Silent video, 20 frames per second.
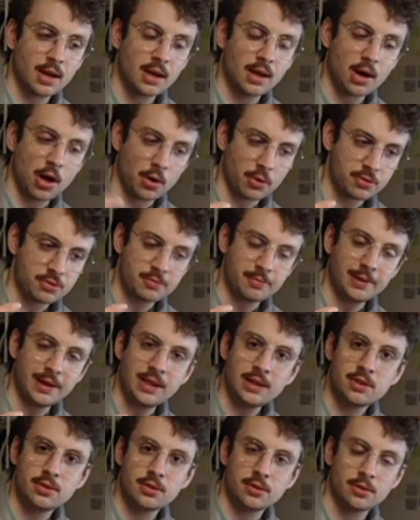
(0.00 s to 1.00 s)
allows
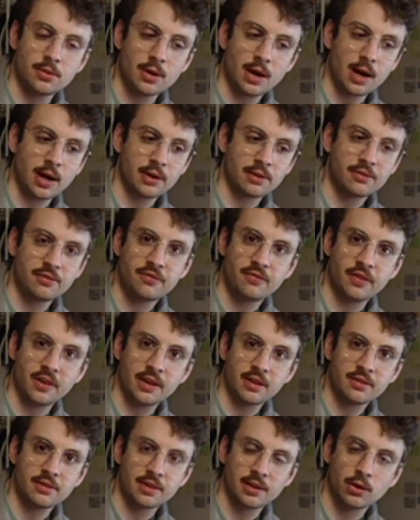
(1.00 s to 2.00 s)
me to add
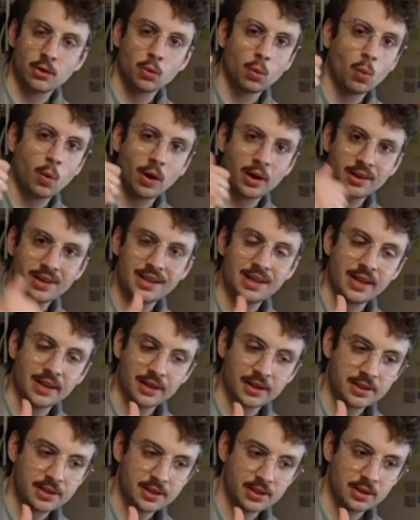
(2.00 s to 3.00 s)
things in one
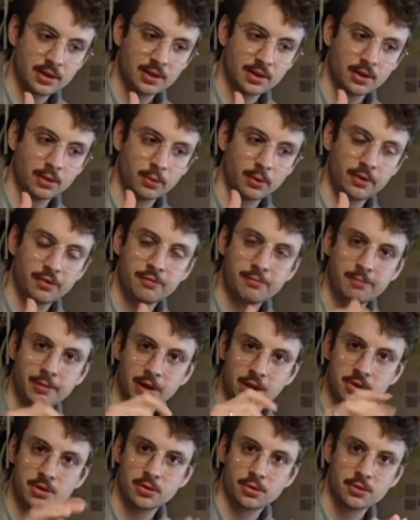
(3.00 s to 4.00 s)
click, with
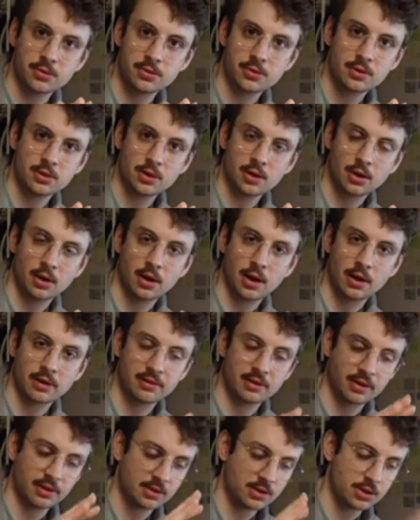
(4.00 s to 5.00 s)
pictures
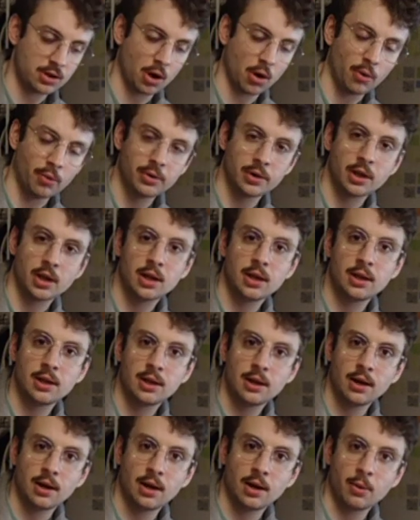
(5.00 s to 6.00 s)
as I shown,
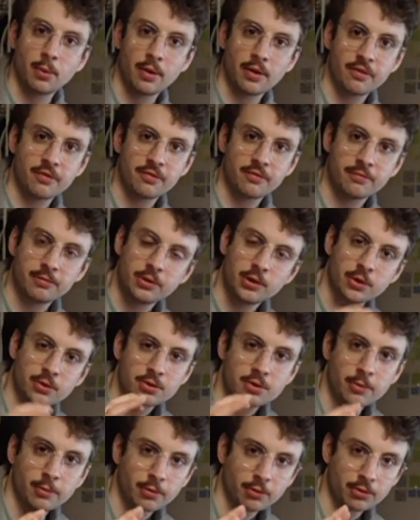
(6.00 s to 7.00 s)
with
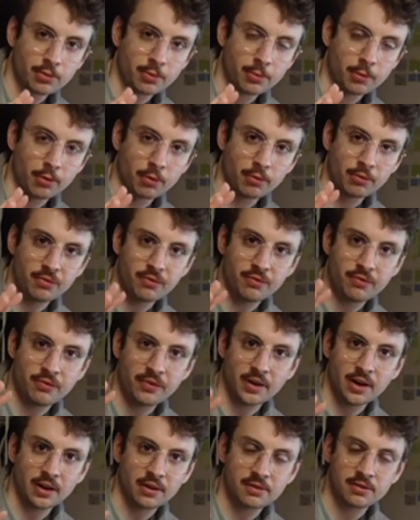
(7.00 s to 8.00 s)
customizable
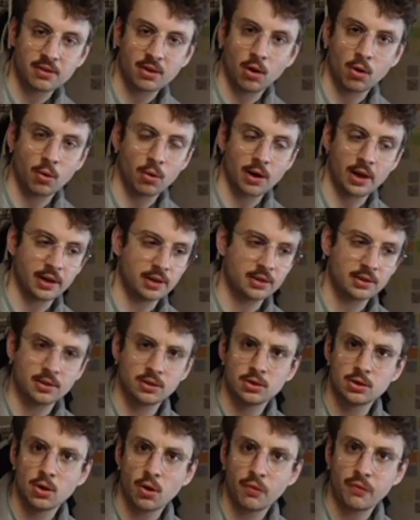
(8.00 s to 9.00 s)
fields, or like
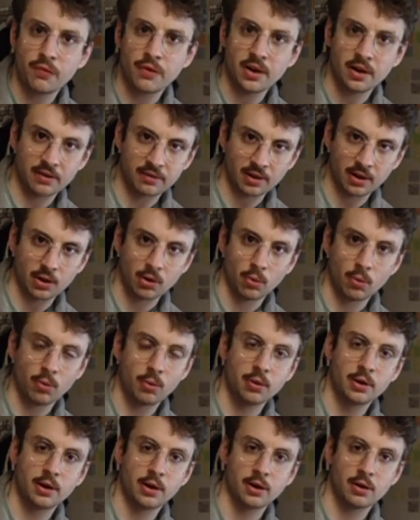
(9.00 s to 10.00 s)
no fields at
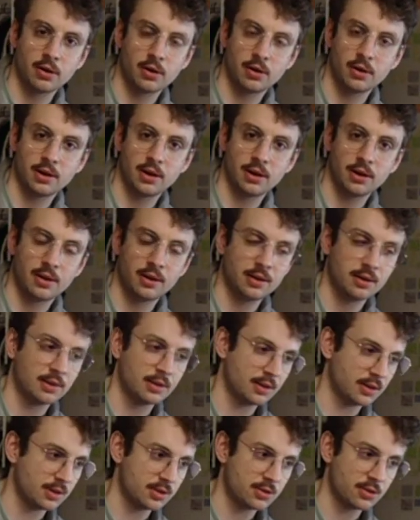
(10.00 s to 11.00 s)
all.
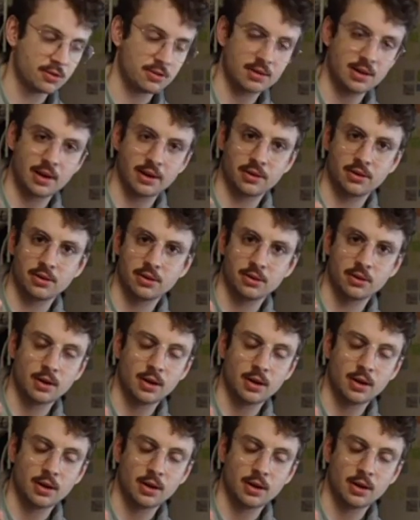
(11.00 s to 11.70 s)
In just like